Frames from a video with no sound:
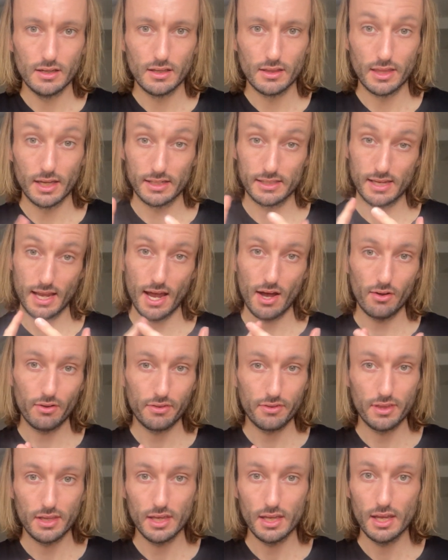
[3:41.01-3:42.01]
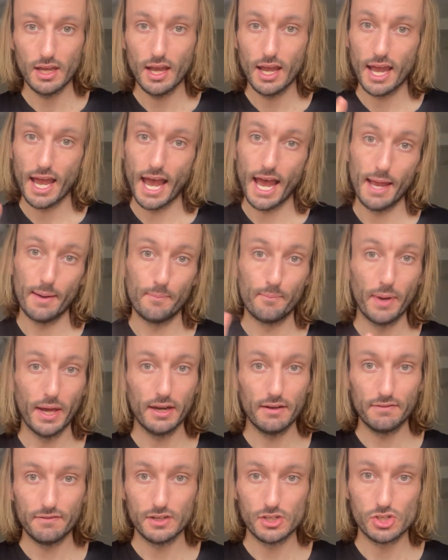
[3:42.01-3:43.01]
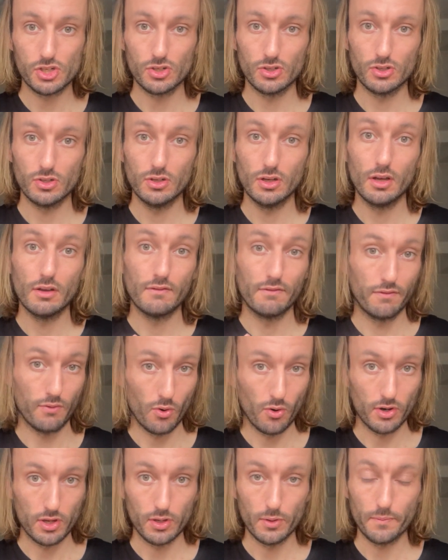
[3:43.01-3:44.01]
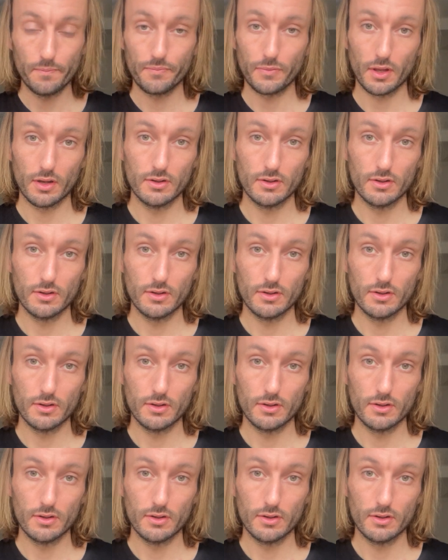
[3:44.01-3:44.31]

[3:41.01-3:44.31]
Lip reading: that's healthy and beneficial for you.